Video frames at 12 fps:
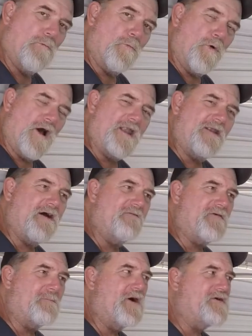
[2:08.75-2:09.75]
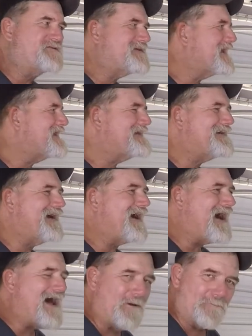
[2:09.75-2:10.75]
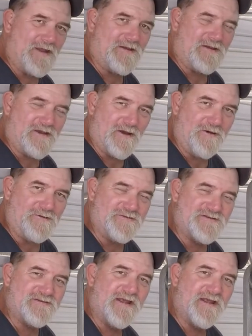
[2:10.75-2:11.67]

One of the most common codes